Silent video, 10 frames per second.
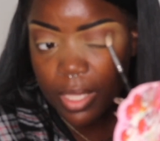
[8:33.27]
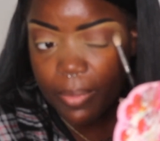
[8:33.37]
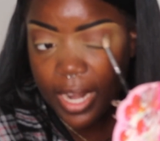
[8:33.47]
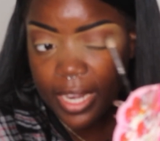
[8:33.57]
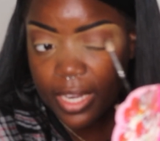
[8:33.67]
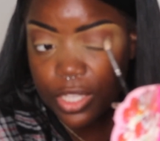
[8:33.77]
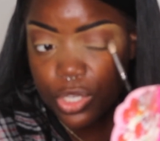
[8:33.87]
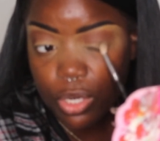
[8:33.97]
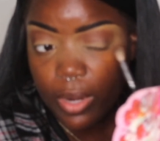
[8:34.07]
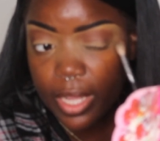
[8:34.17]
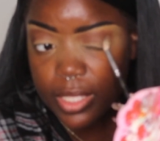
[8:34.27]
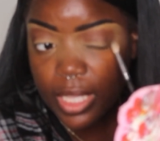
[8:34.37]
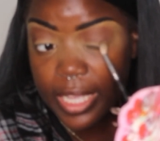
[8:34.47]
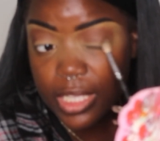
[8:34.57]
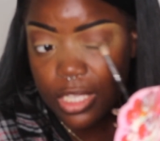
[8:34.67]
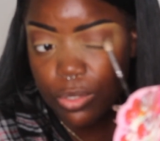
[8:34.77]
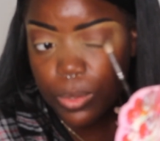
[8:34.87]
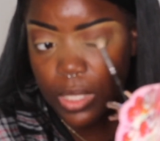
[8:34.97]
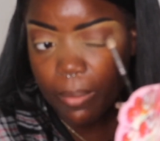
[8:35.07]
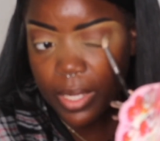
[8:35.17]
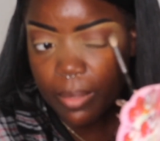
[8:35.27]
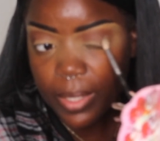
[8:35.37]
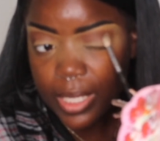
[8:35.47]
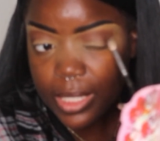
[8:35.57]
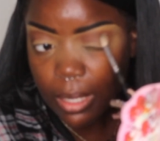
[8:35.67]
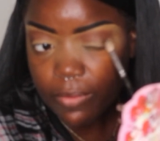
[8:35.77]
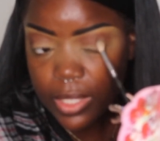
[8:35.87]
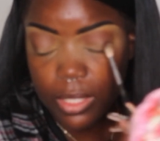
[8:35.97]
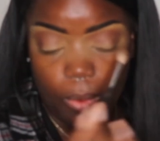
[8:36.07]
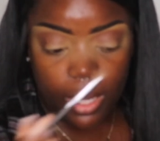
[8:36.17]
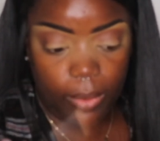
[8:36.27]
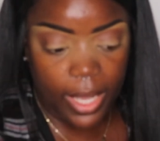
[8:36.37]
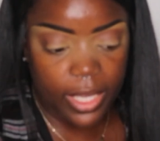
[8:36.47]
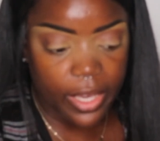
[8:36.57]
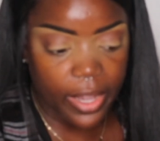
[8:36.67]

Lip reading: but I didn't turn around to like see who's coming in, because obviously, why do I care?